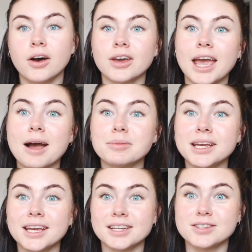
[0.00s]
Okay, how
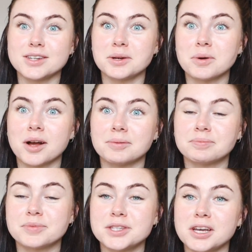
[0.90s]
many kids do you want?
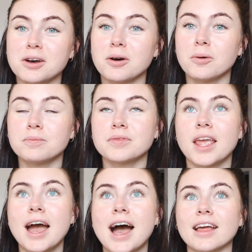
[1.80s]
So
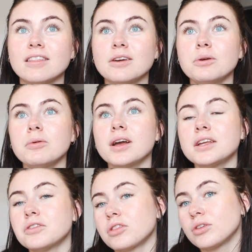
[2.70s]
I think we
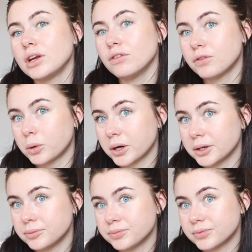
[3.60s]
want either 3 or
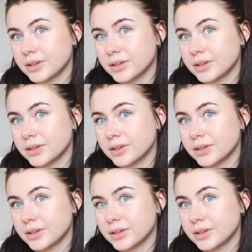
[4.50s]
4.